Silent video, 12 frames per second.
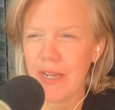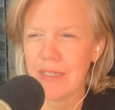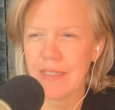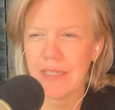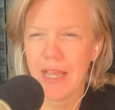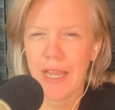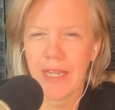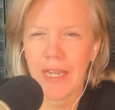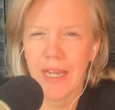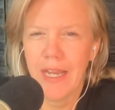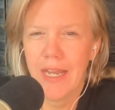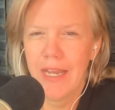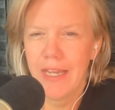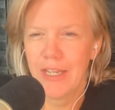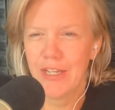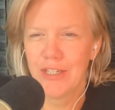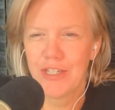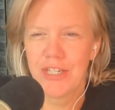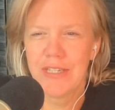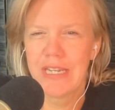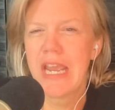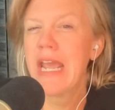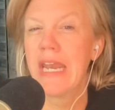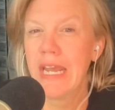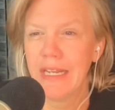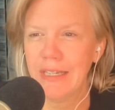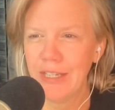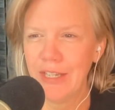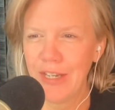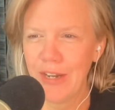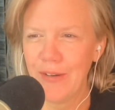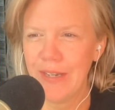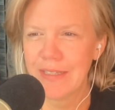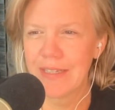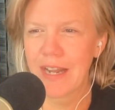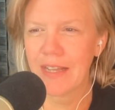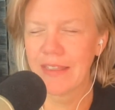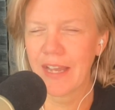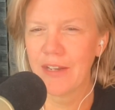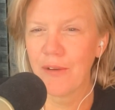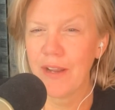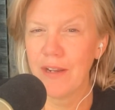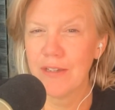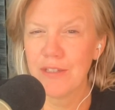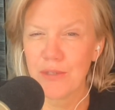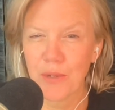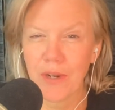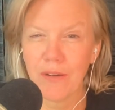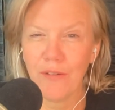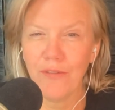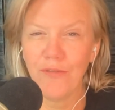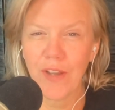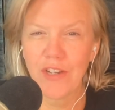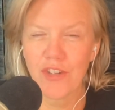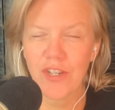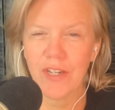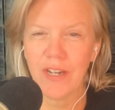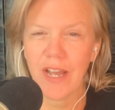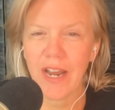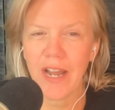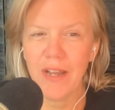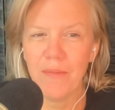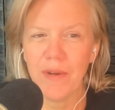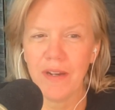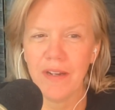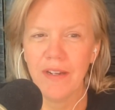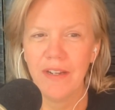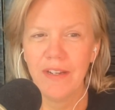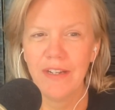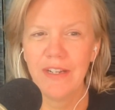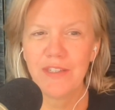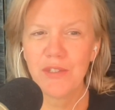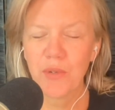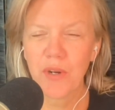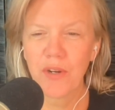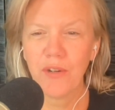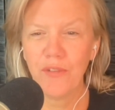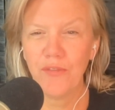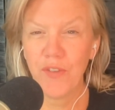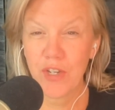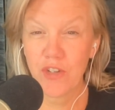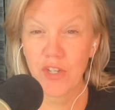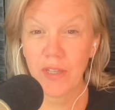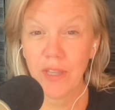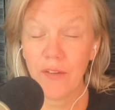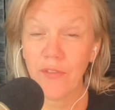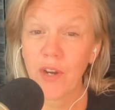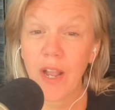It's like you're just in it. It's got that great historical fiction, and I am a historical fiction lover.